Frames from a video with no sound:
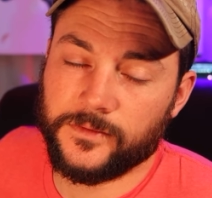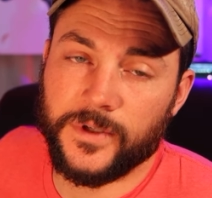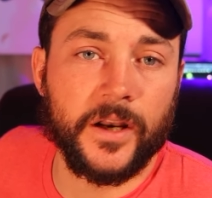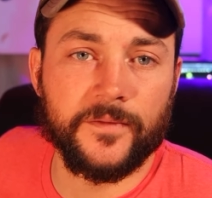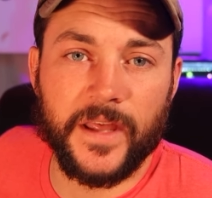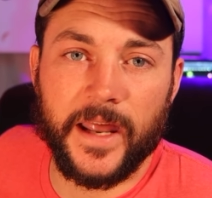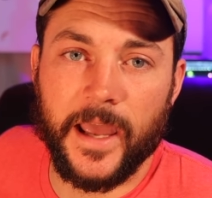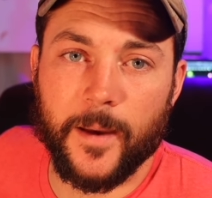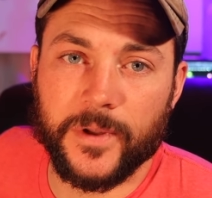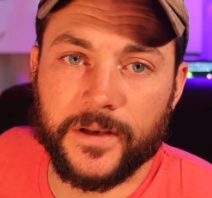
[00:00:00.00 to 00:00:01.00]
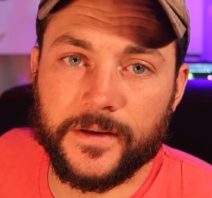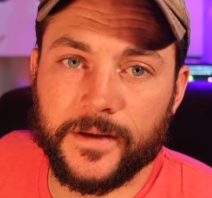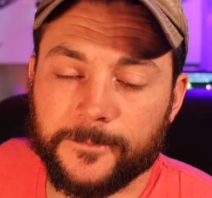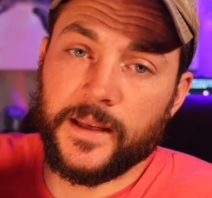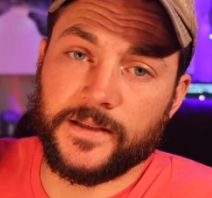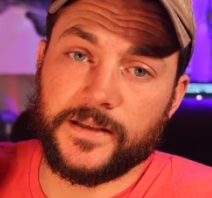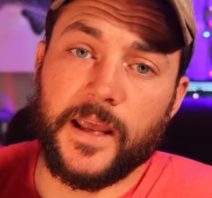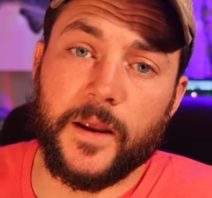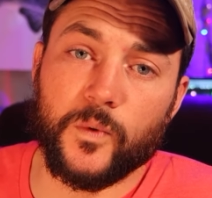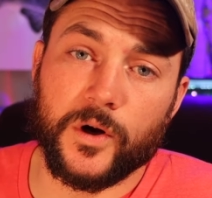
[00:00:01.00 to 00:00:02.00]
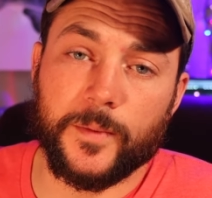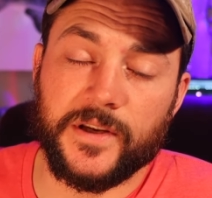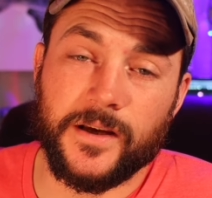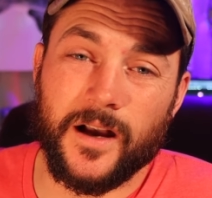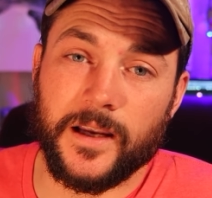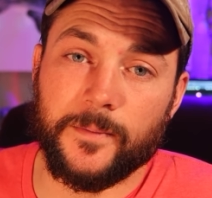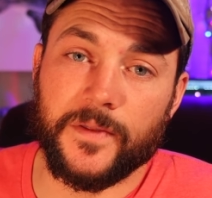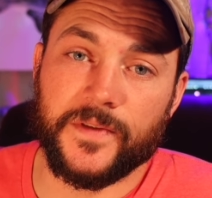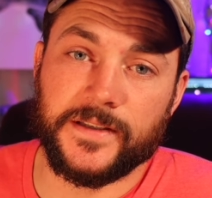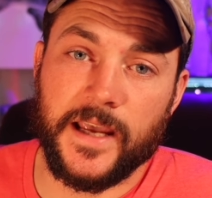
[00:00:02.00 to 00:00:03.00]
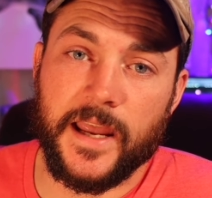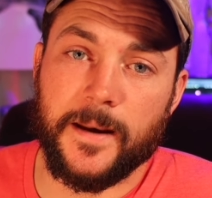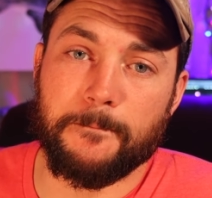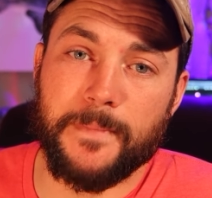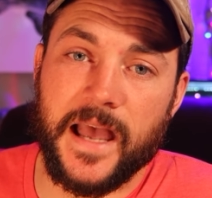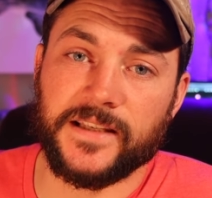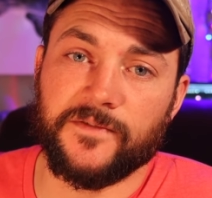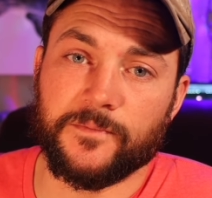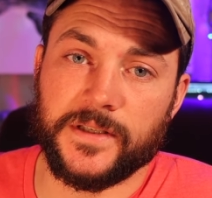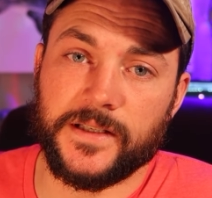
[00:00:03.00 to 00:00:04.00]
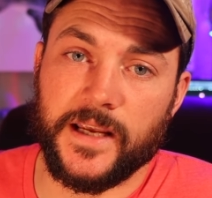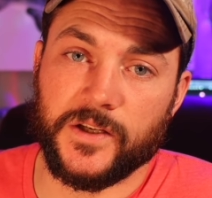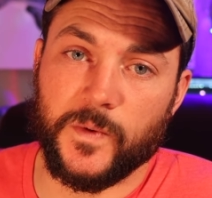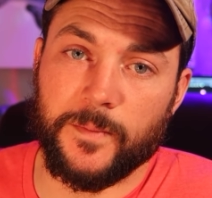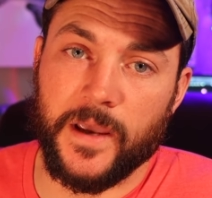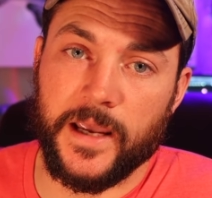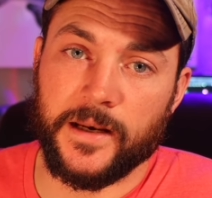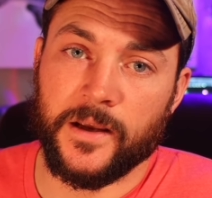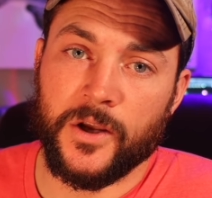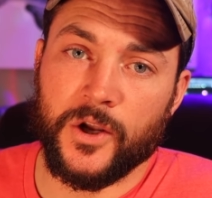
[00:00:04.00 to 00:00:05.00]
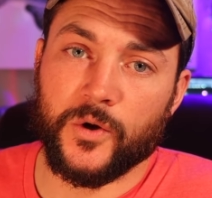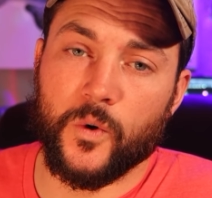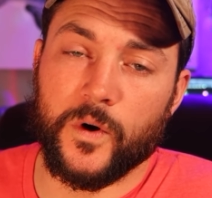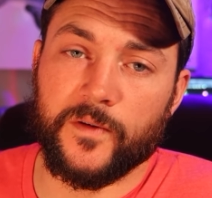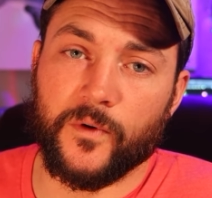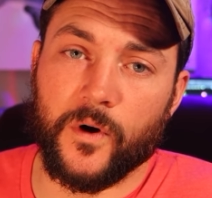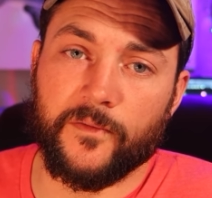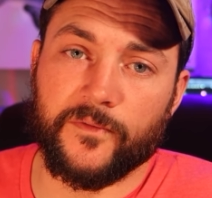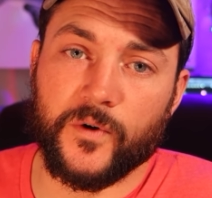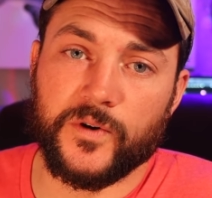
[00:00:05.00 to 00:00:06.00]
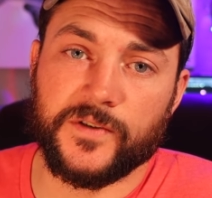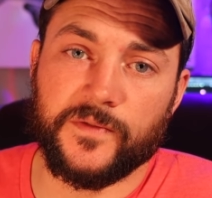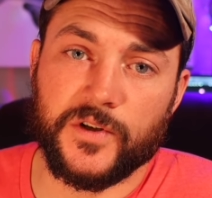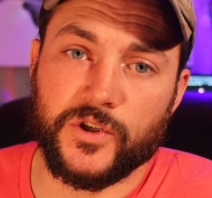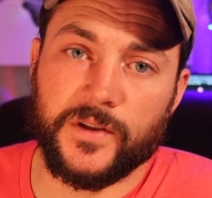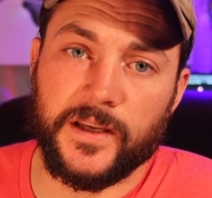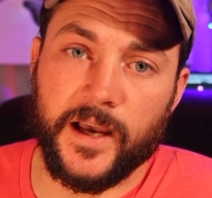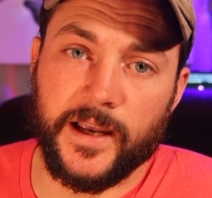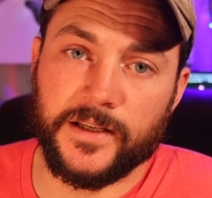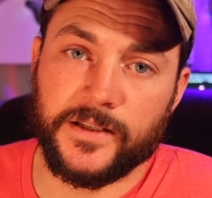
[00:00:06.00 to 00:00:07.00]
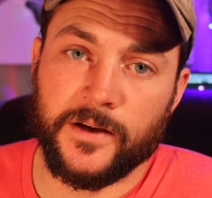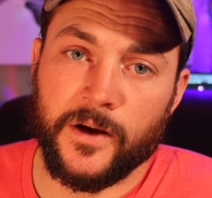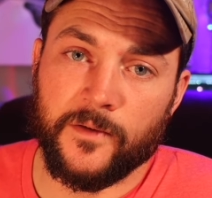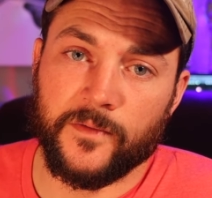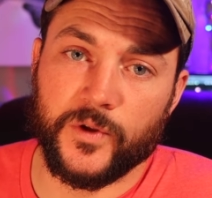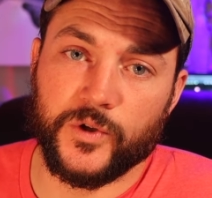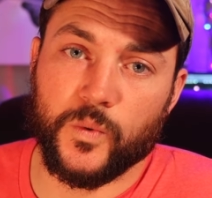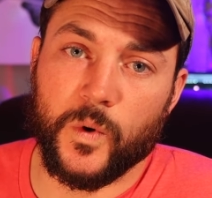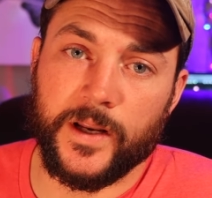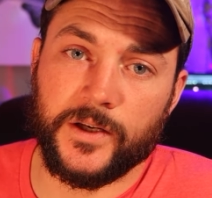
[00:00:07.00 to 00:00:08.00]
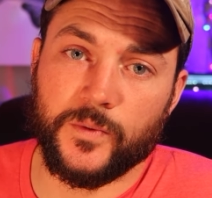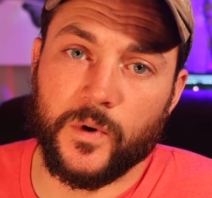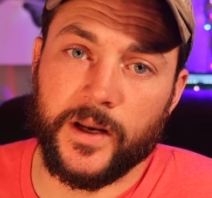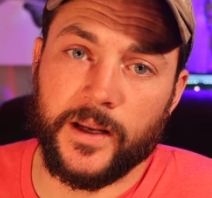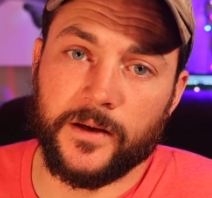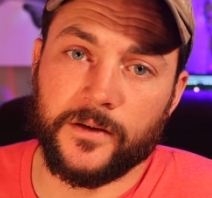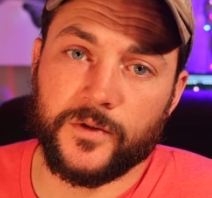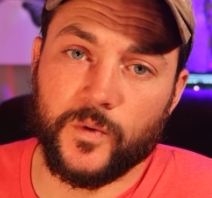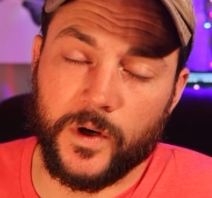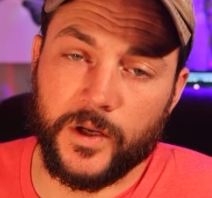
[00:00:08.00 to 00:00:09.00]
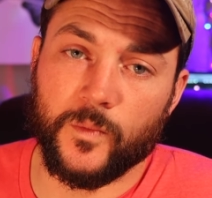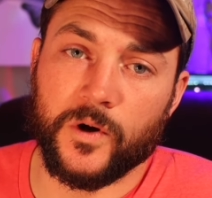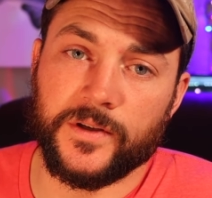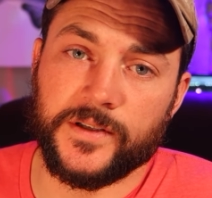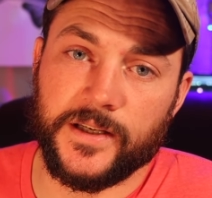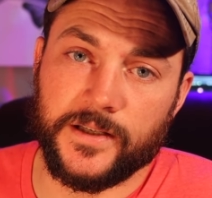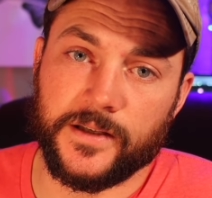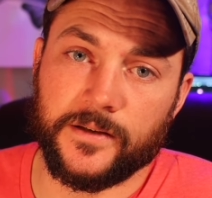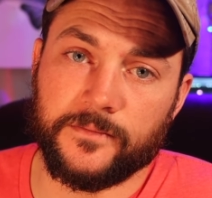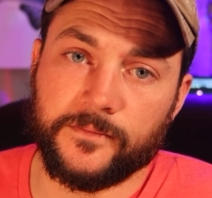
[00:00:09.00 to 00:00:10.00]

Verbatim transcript: None of that happened. Instead, we're going to be talking about the 10 massive mistakes we made going for our first fish on the ice for the 2020 21 season.